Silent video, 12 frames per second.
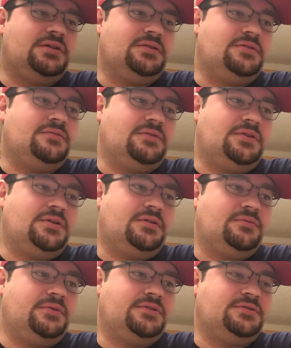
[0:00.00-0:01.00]
of
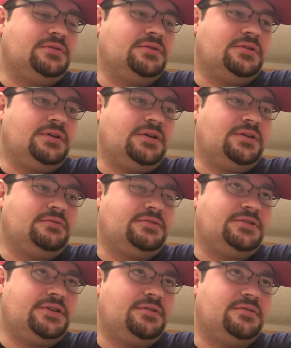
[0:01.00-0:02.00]
Richard
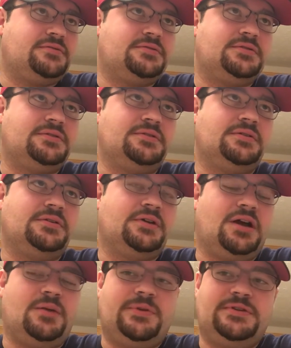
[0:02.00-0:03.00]
Dresser's
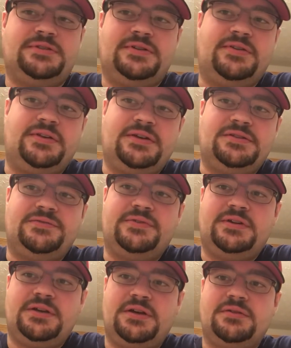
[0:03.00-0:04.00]
comics and things
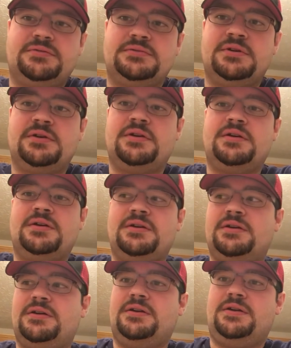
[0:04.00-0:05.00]
videos.
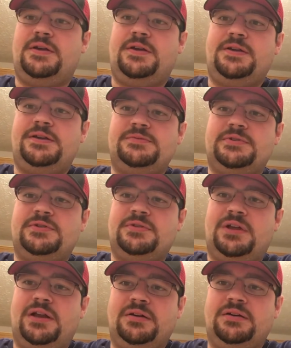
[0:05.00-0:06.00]
He's been doing
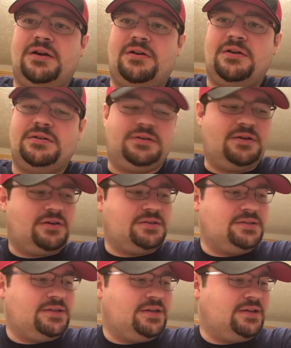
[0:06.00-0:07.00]
a lot of card
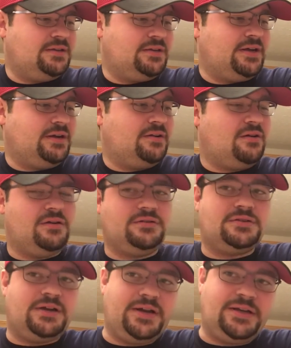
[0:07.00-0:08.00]
content, like card
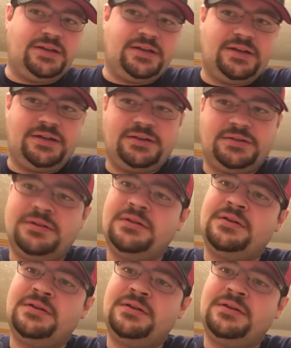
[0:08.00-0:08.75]
grading